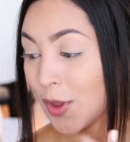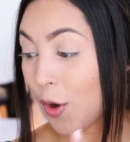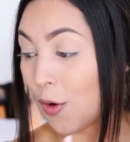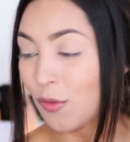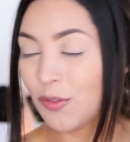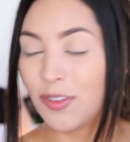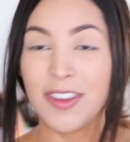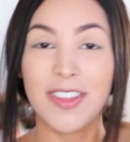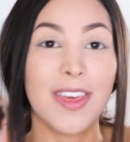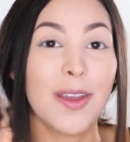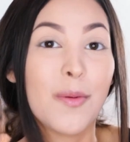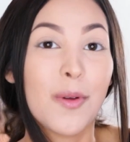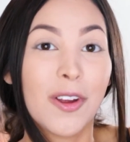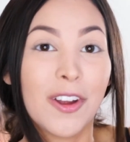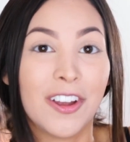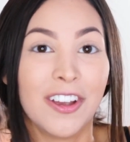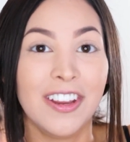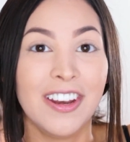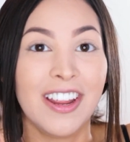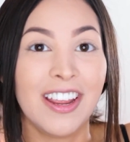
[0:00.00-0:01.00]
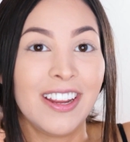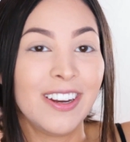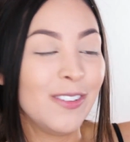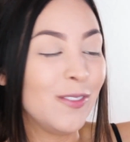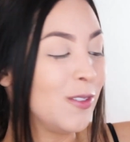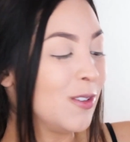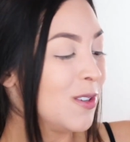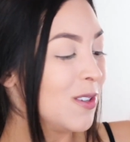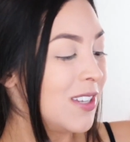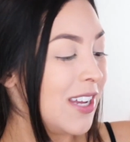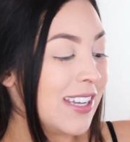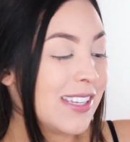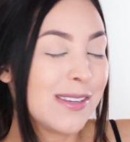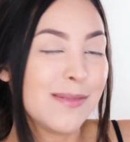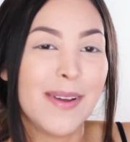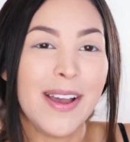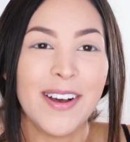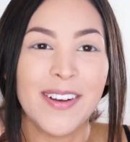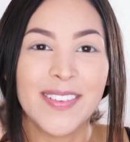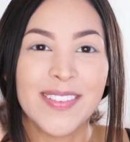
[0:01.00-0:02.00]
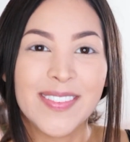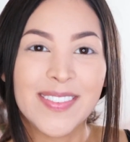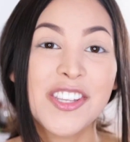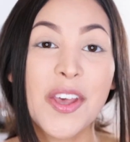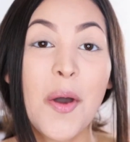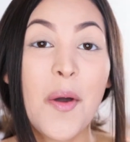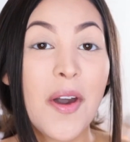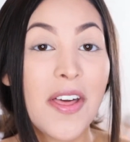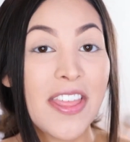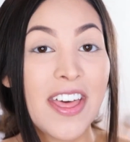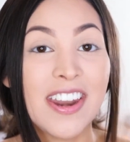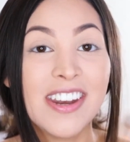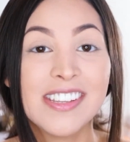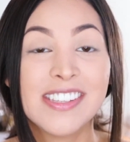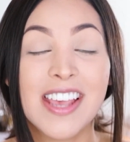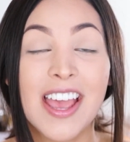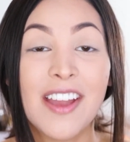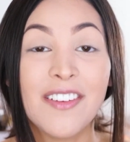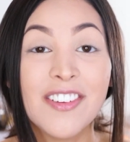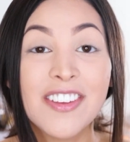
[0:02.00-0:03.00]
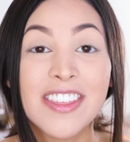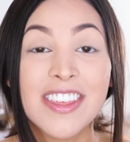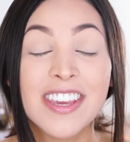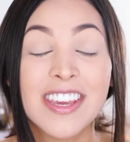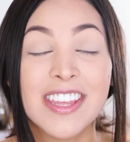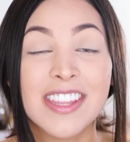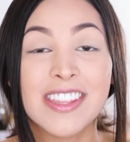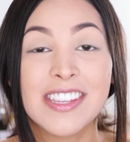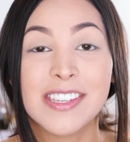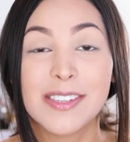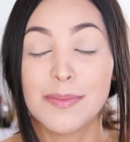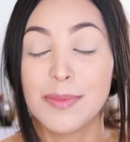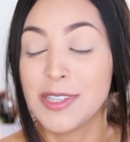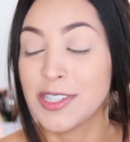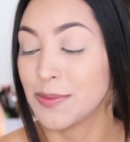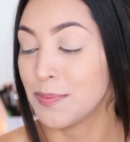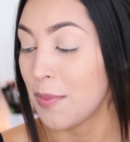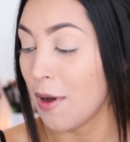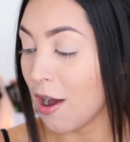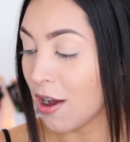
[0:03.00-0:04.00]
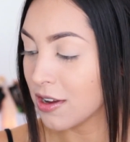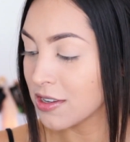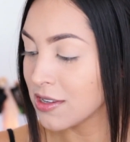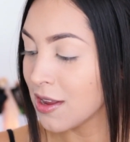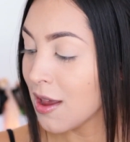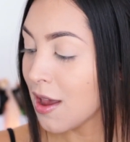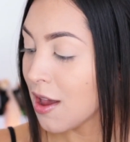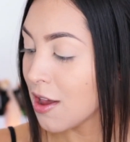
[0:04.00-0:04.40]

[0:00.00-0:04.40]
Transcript: hopefully they work good and we'll test them out. So that is everything in this month's box.